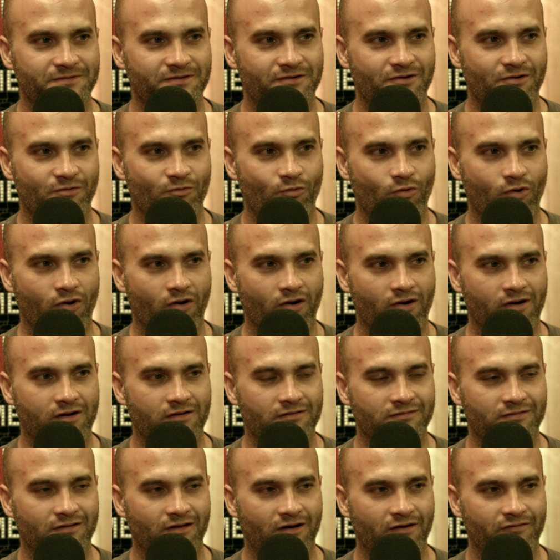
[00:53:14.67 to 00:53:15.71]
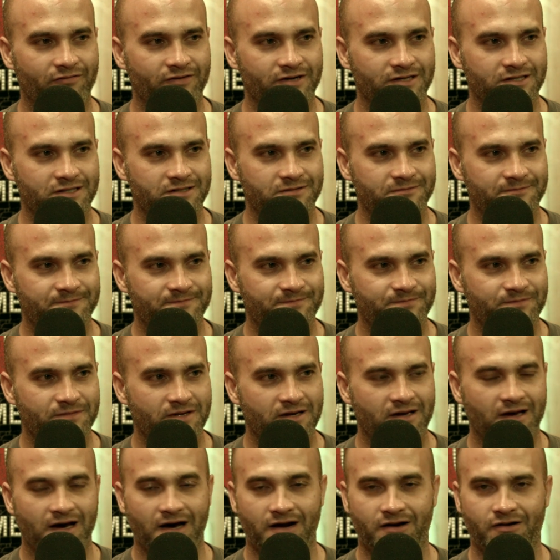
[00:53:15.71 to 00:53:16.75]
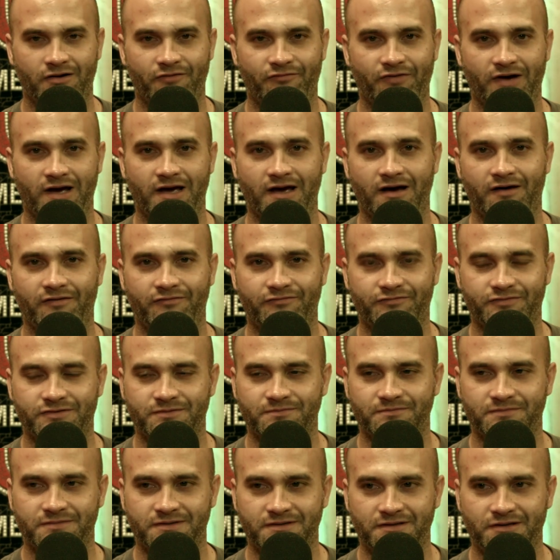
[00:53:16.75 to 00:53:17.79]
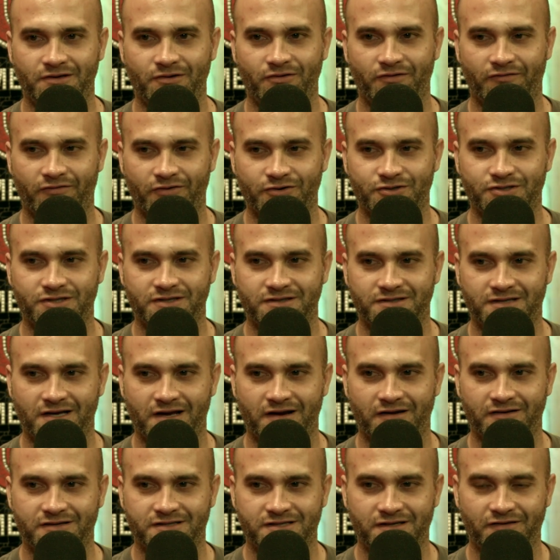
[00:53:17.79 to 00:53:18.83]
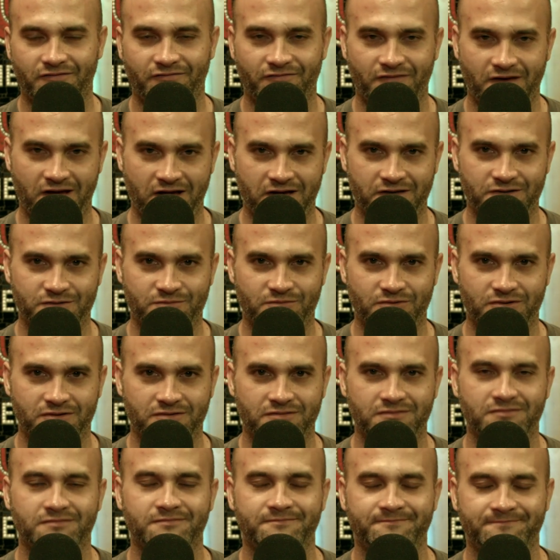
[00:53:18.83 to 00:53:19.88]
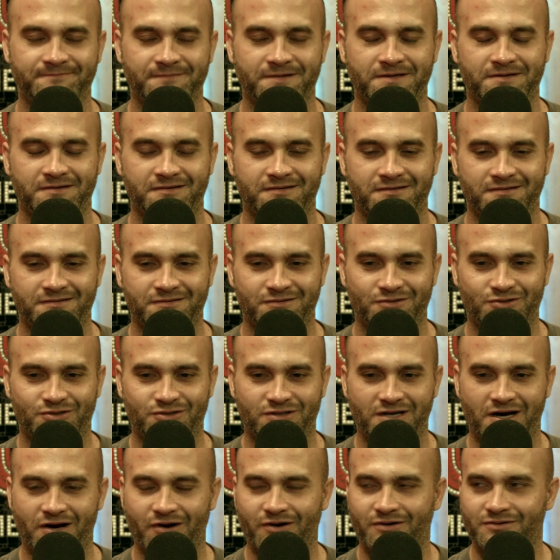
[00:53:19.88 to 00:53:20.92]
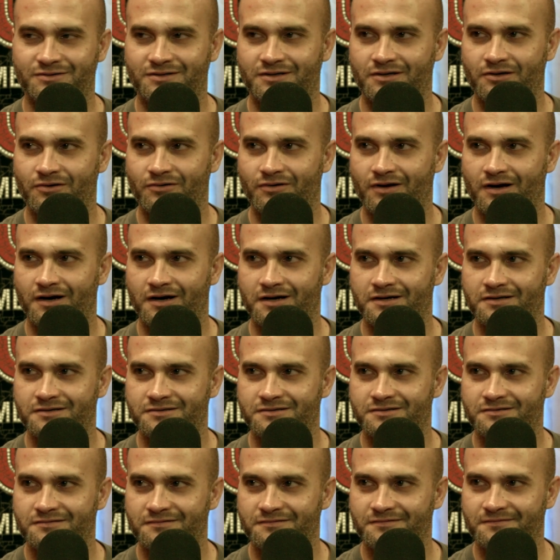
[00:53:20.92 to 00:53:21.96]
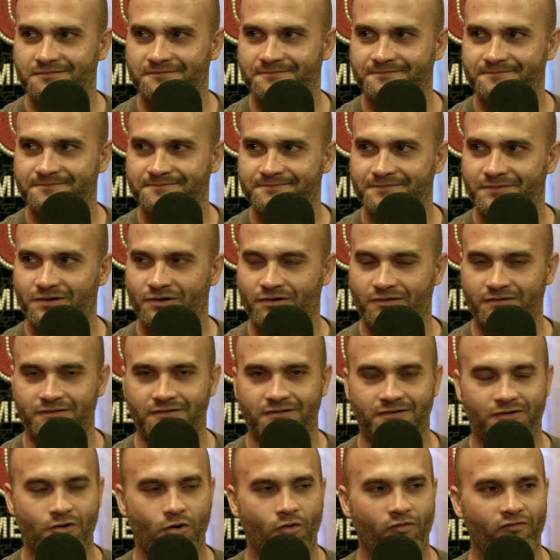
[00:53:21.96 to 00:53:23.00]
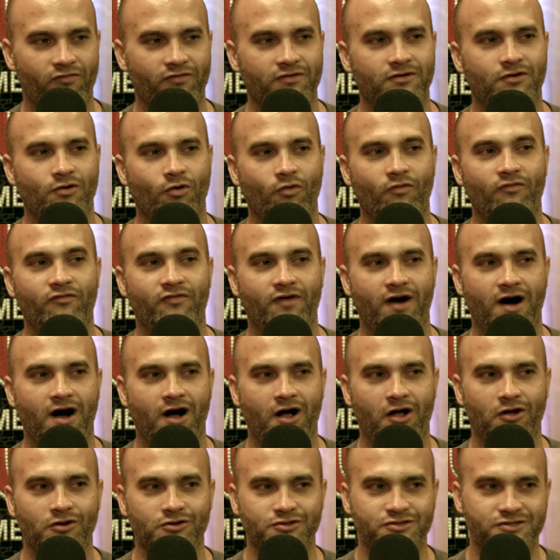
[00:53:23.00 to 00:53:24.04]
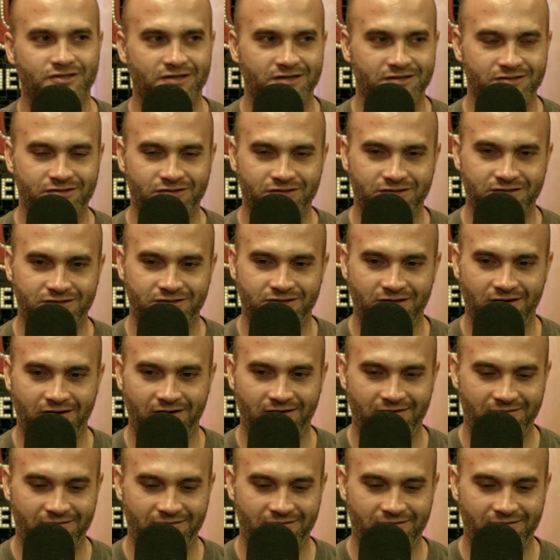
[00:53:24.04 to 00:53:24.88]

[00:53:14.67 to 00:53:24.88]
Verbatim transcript: Good work. Loving it. I don't know if I have some University of Tennessee fans, but shout out to you guys. Hell yeah. Go go Vols, as they say.